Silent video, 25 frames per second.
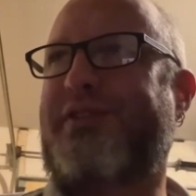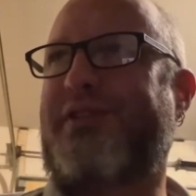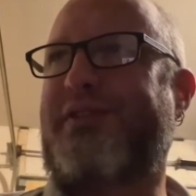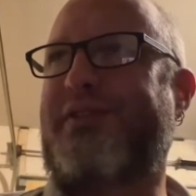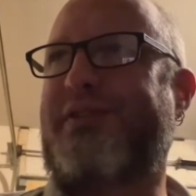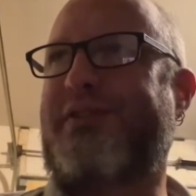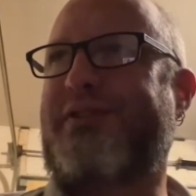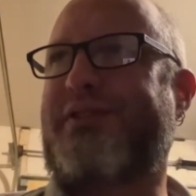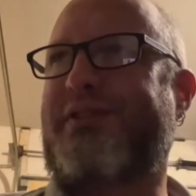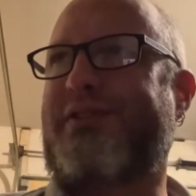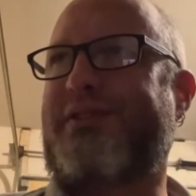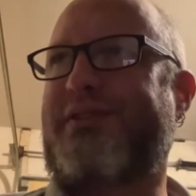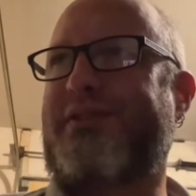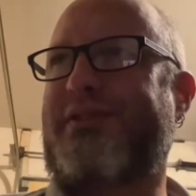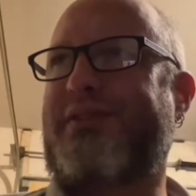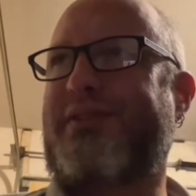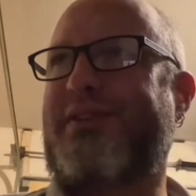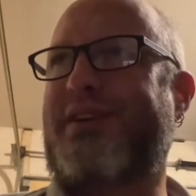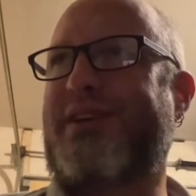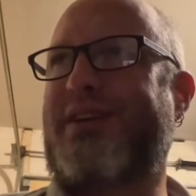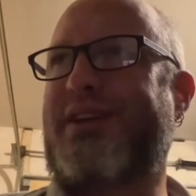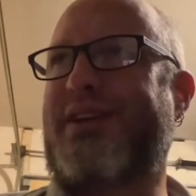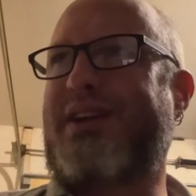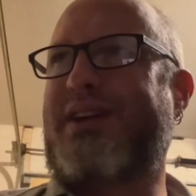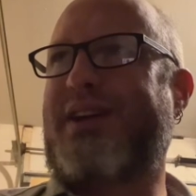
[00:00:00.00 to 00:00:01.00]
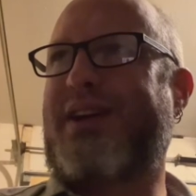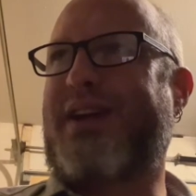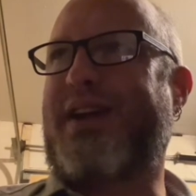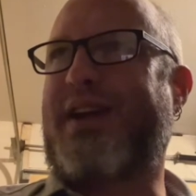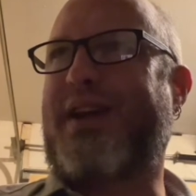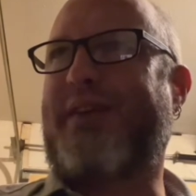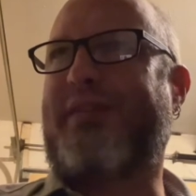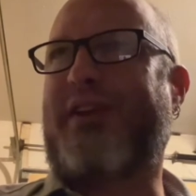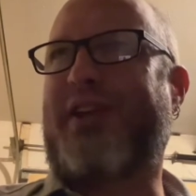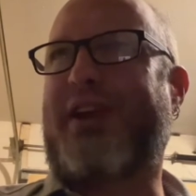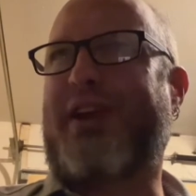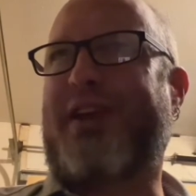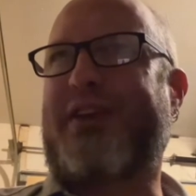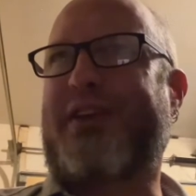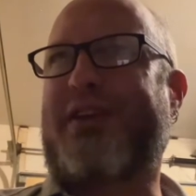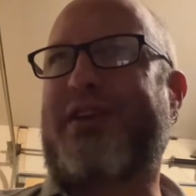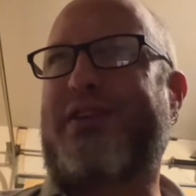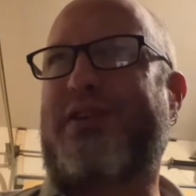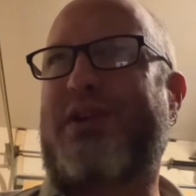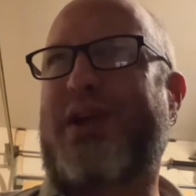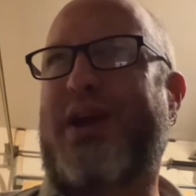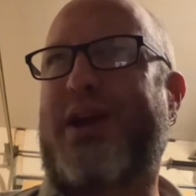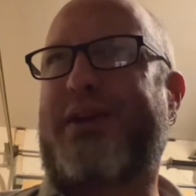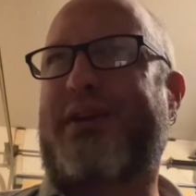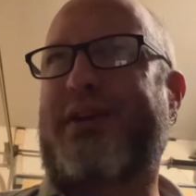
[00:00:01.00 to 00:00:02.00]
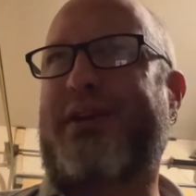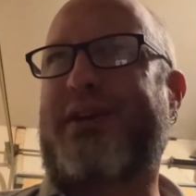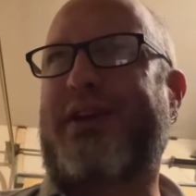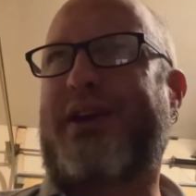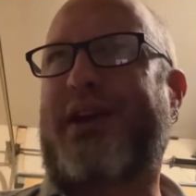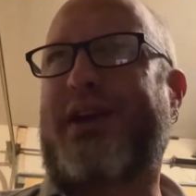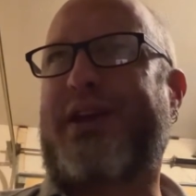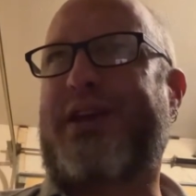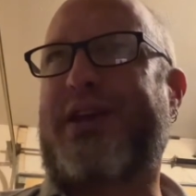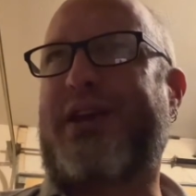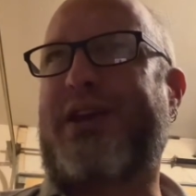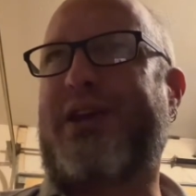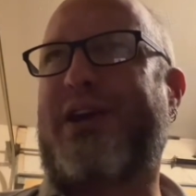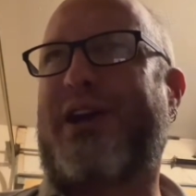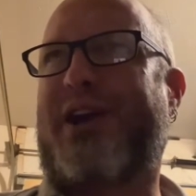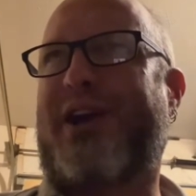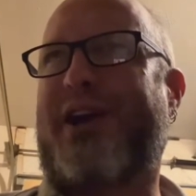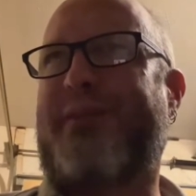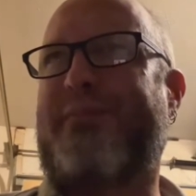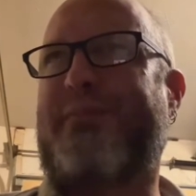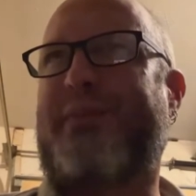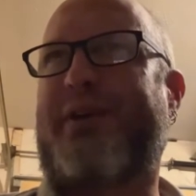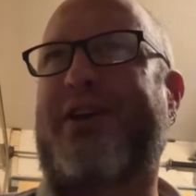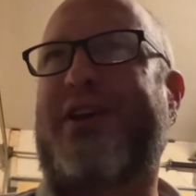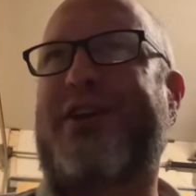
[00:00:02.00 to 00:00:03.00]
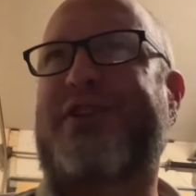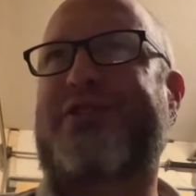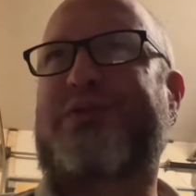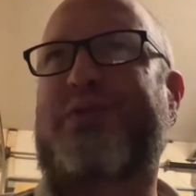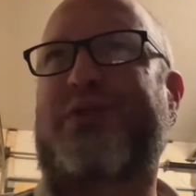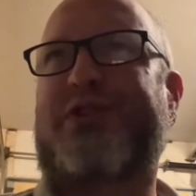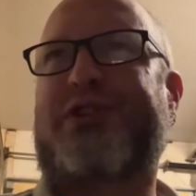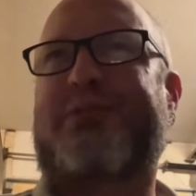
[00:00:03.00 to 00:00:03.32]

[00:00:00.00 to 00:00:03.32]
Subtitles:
and everything, then you had like Elon Musk with